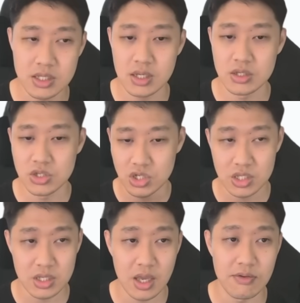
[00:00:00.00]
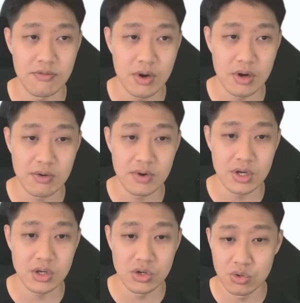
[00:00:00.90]
is just a
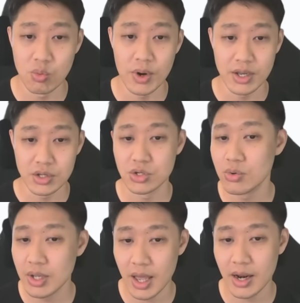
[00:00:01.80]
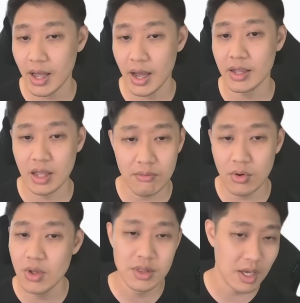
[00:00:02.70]
very good way to do it at a high
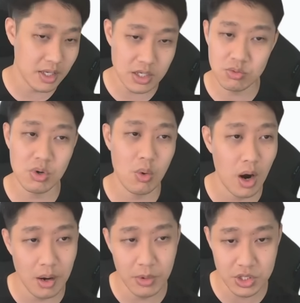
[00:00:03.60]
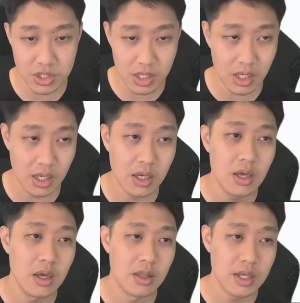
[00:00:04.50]
level that doesn't require much thinking.
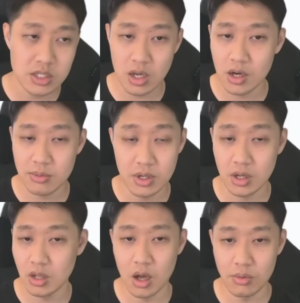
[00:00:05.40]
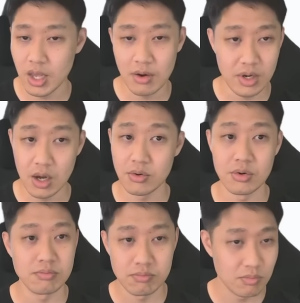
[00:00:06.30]
This document, along with every
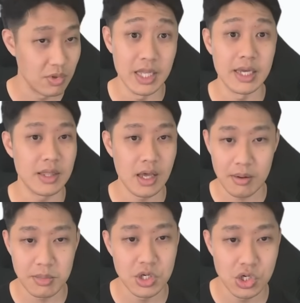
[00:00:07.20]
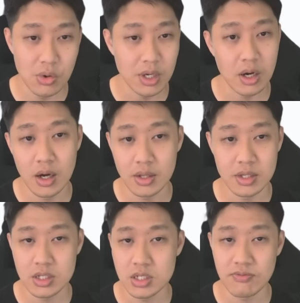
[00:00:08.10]
other link that I'm going to be showing on
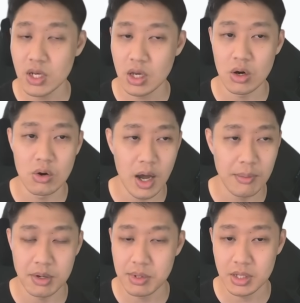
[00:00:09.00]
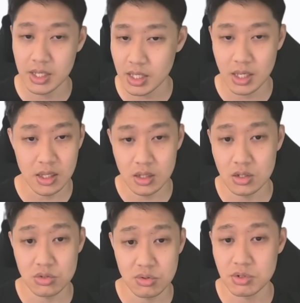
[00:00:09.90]
this video, I'm going to be linking in the
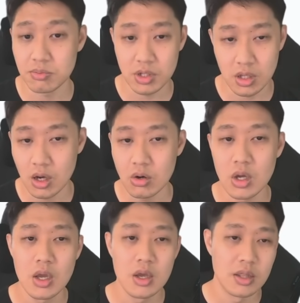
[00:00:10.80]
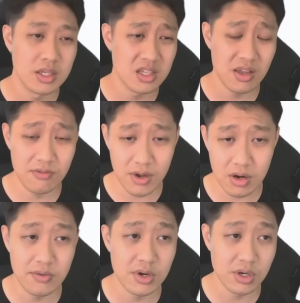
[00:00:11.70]
description below. This is a
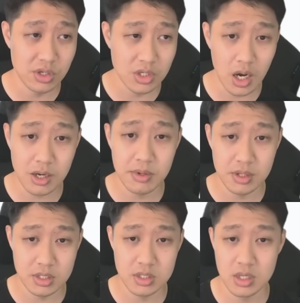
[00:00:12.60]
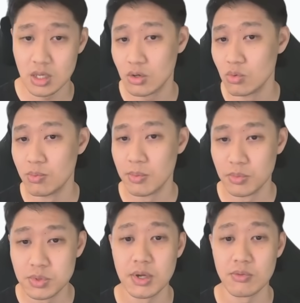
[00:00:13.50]
very, very good document. This is the Uma
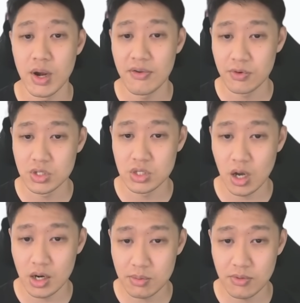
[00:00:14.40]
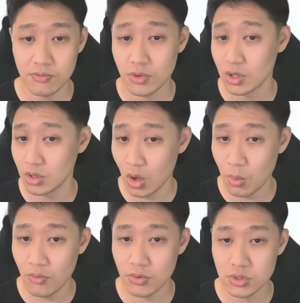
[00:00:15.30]
Musume reference document for the
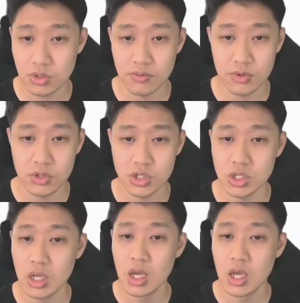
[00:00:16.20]
global version.